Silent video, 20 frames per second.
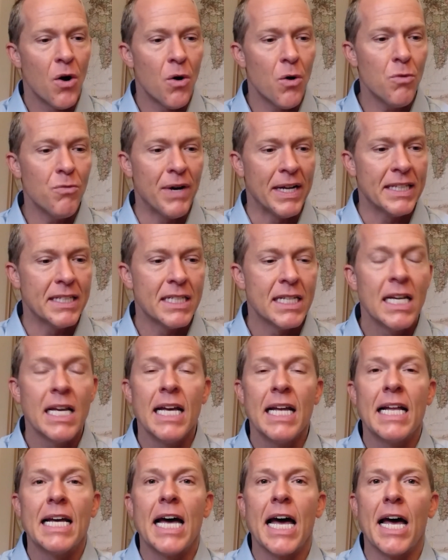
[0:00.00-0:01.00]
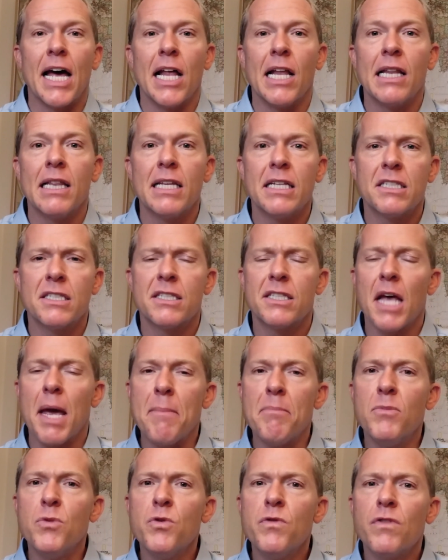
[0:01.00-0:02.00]
Alright, let's
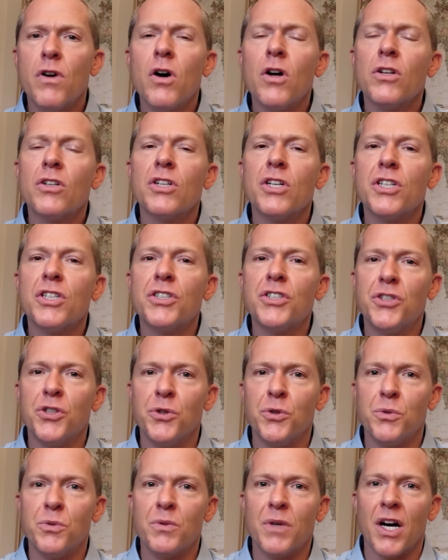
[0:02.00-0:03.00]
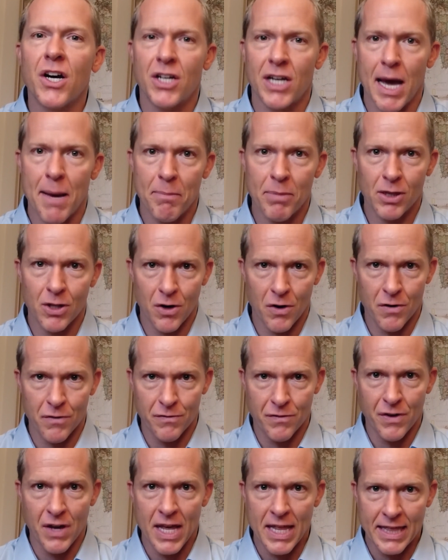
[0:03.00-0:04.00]
move on to a couple
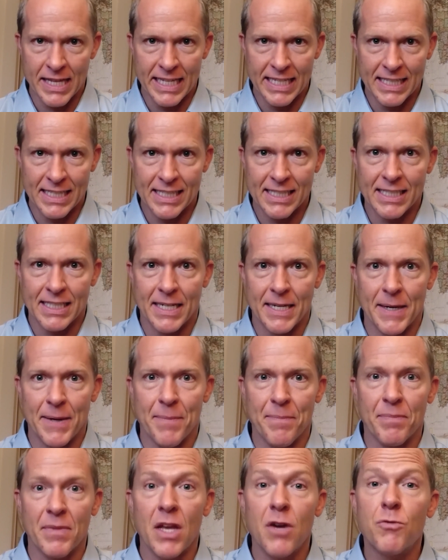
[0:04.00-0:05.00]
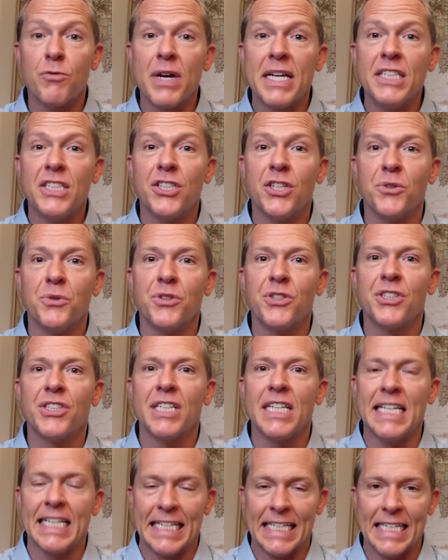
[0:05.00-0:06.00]
of these
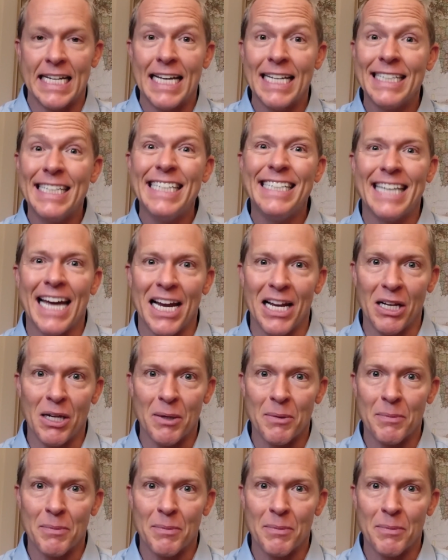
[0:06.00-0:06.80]
ratios in detail.